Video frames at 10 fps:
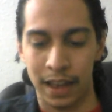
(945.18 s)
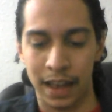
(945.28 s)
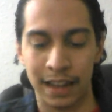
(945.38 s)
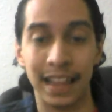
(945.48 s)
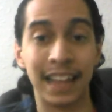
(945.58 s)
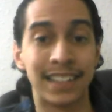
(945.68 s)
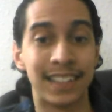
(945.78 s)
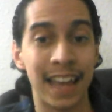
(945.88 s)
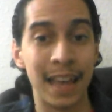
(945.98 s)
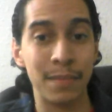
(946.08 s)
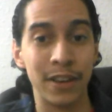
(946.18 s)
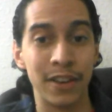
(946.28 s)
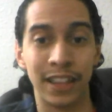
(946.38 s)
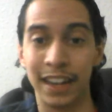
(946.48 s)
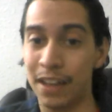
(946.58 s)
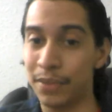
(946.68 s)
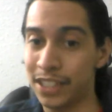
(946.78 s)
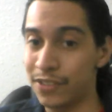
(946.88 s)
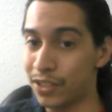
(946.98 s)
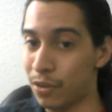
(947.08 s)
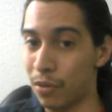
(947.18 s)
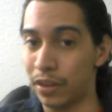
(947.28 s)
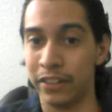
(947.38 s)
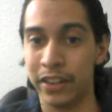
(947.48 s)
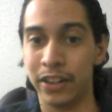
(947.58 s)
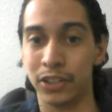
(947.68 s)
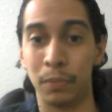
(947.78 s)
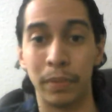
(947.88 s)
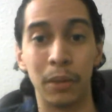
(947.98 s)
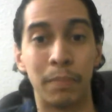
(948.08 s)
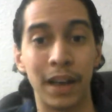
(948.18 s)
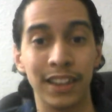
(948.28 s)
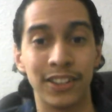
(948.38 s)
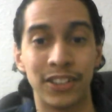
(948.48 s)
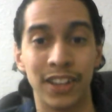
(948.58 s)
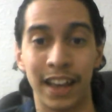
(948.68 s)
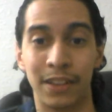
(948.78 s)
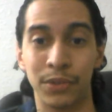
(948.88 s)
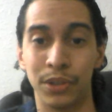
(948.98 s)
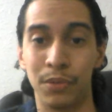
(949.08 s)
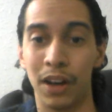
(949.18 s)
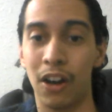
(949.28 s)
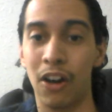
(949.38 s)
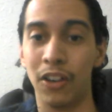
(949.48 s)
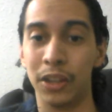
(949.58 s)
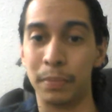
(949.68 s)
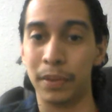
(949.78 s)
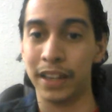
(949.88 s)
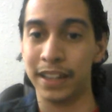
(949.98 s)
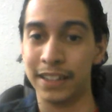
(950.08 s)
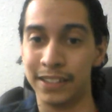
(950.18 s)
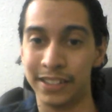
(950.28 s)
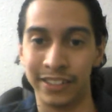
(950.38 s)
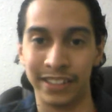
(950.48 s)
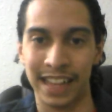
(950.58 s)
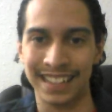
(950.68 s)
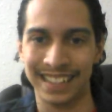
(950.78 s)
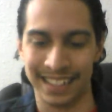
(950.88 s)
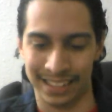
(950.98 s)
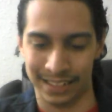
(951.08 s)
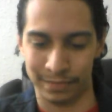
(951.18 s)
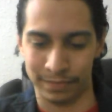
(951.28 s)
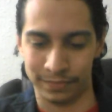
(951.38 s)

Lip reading: And that same year, they didn't have a defensive coordinator either. So Bill Belichick was the one calling the plays during that season.